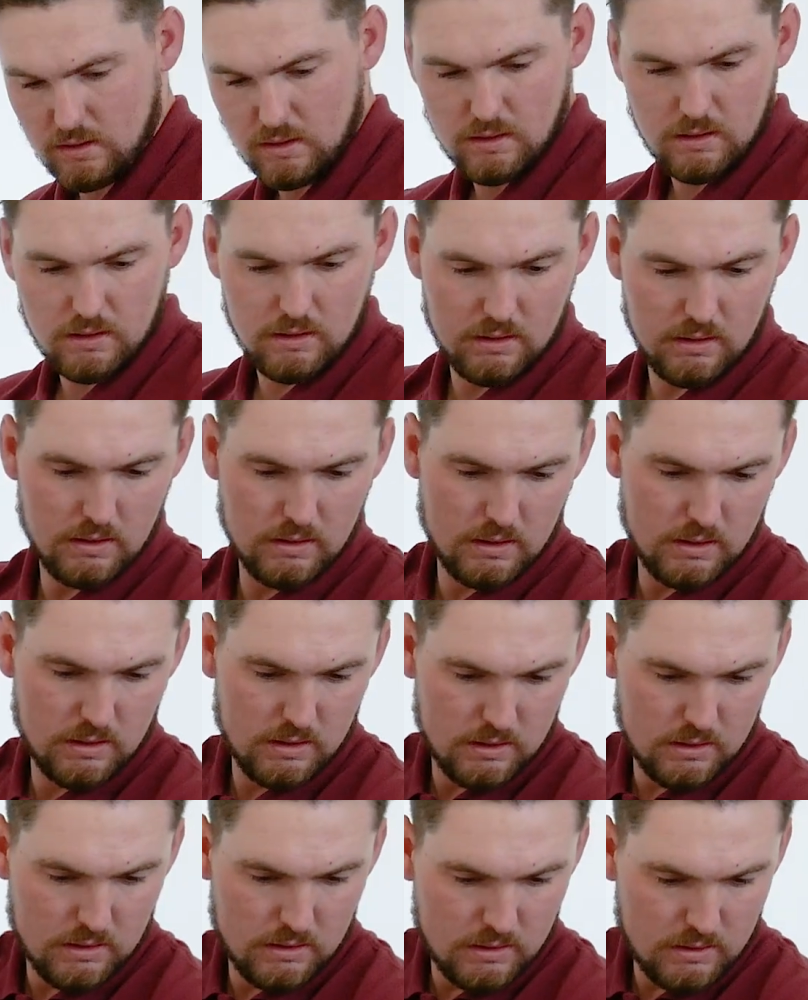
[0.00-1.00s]

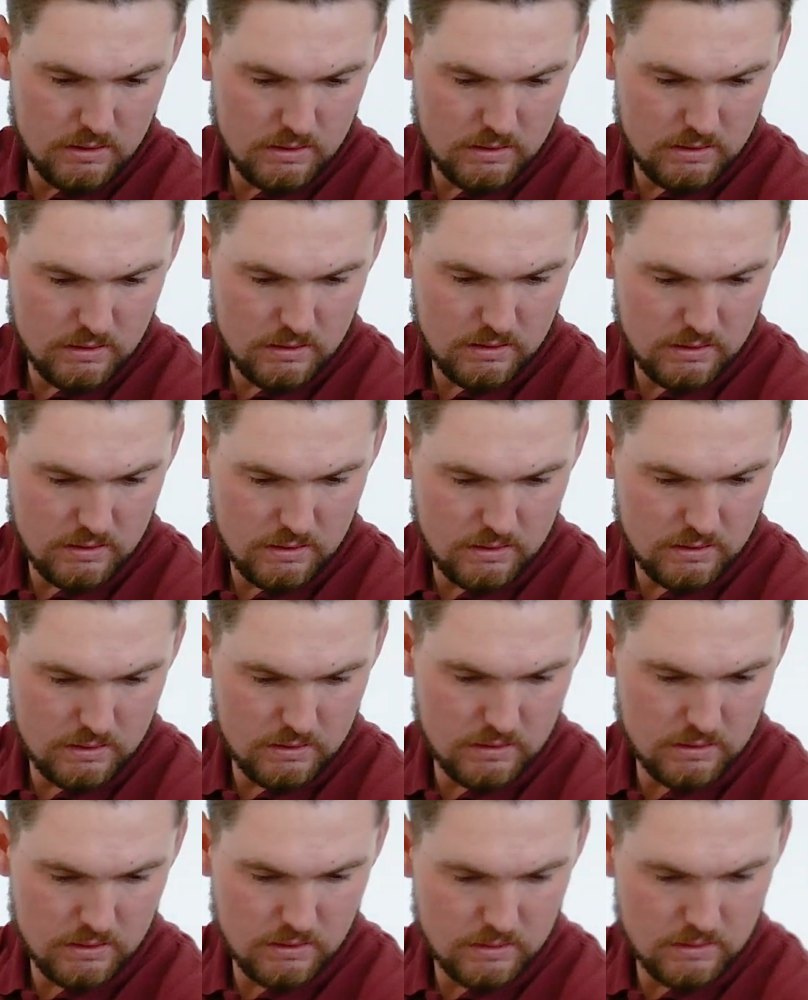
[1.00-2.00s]

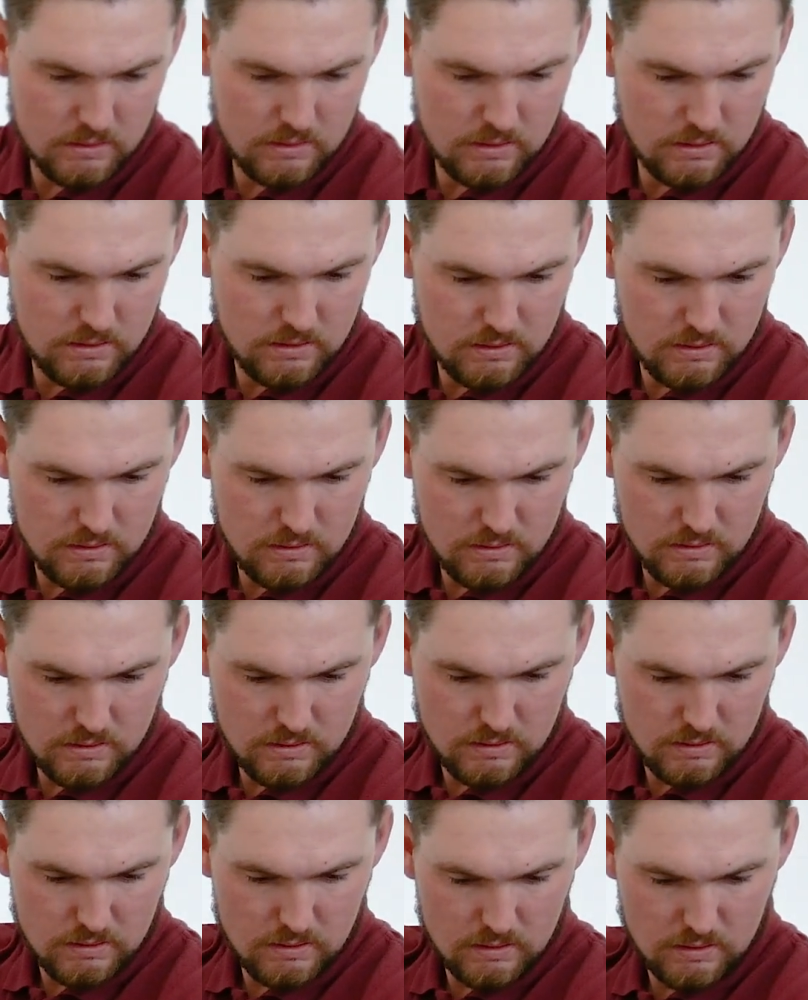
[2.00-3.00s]

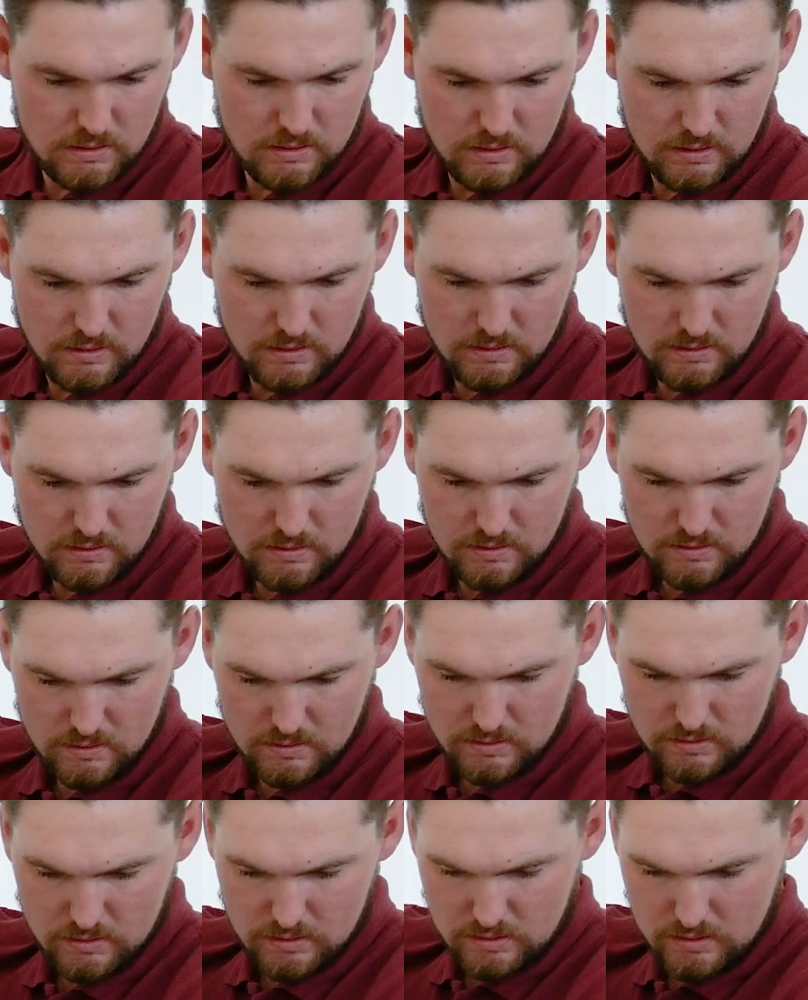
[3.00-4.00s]

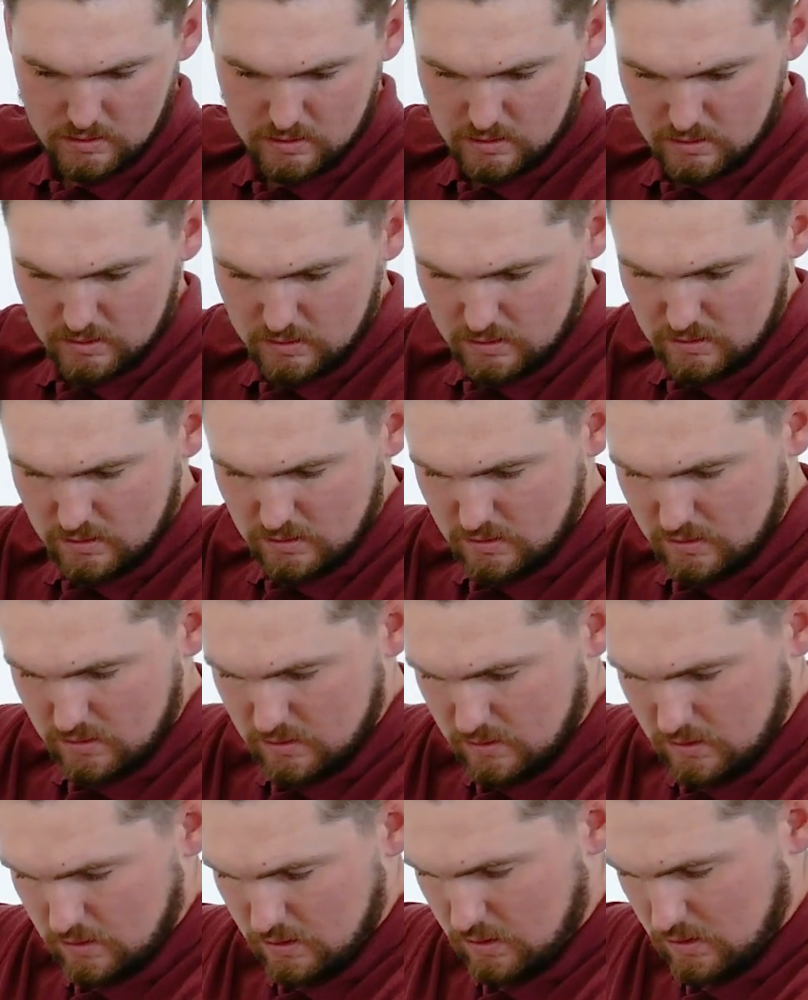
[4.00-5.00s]

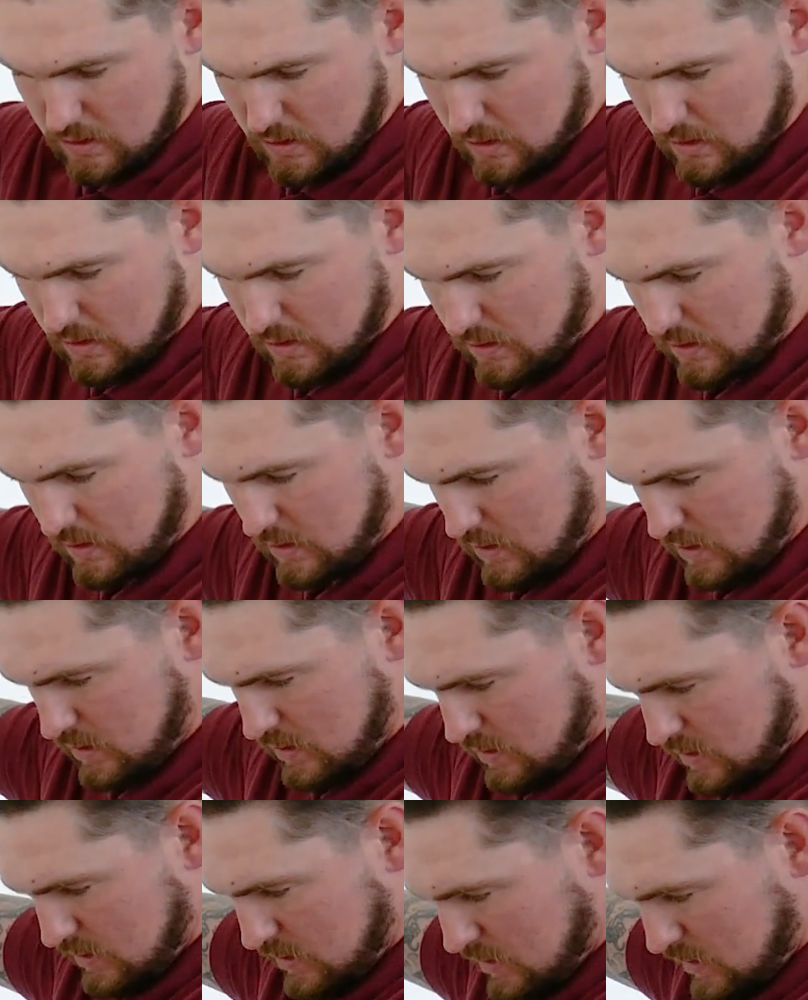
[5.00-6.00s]

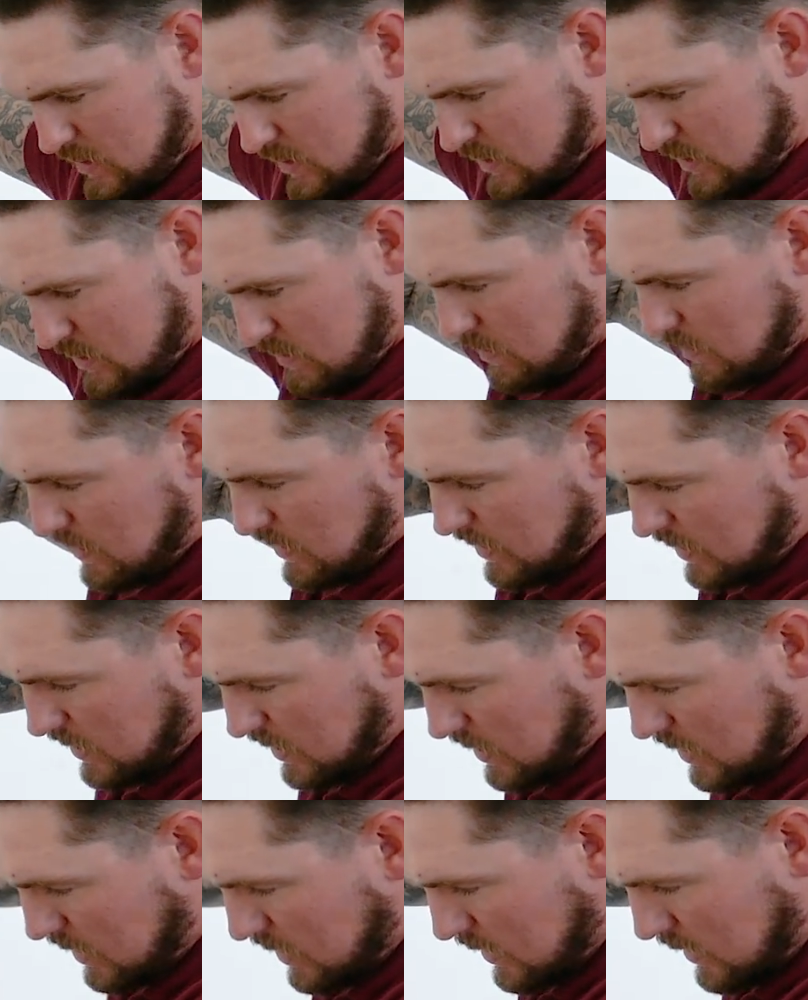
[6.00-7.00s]

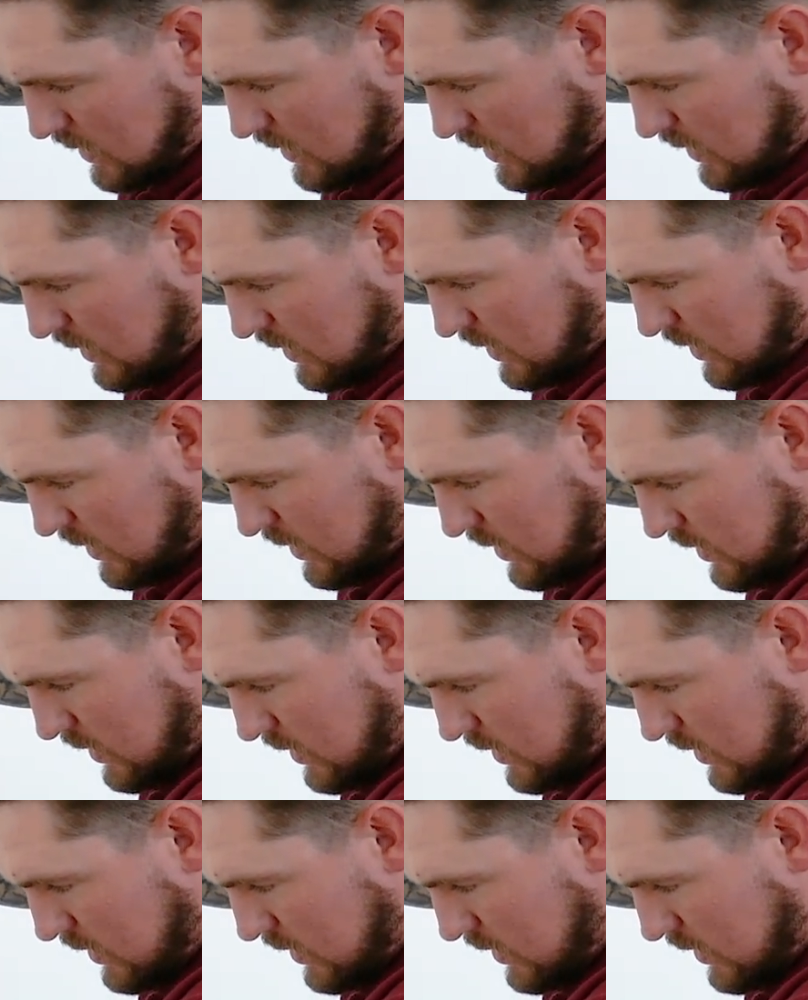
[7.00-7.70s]
(silence)